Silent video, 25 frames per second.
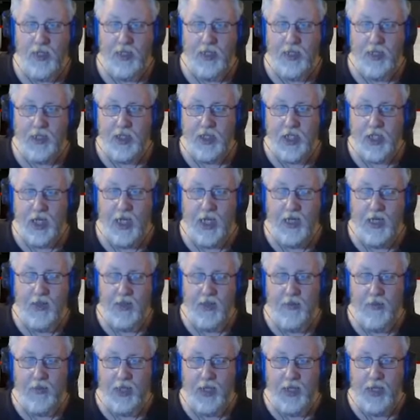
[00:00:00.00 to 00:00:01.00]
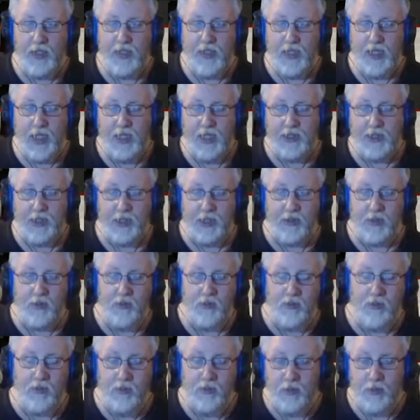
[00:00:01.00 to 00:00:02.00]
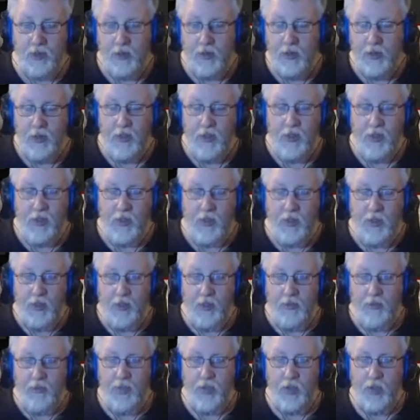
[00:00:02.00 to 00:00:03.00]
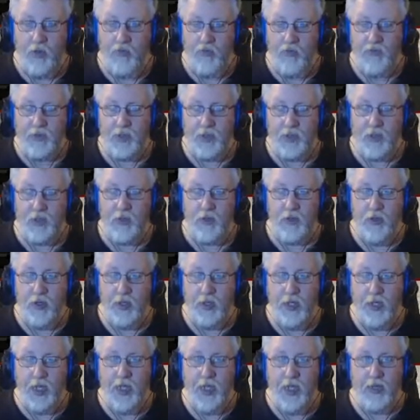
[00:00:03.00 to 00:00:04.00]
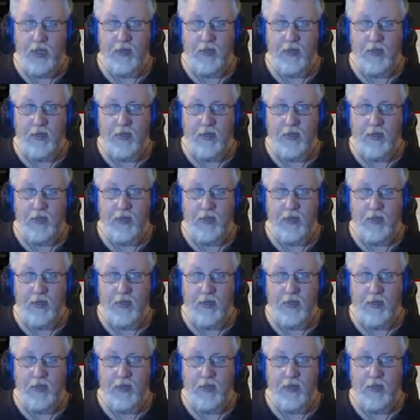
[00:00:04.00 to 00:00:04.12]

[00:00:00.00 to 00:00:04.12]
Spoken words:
the chat. A bit of tactical manoeuvres going on there.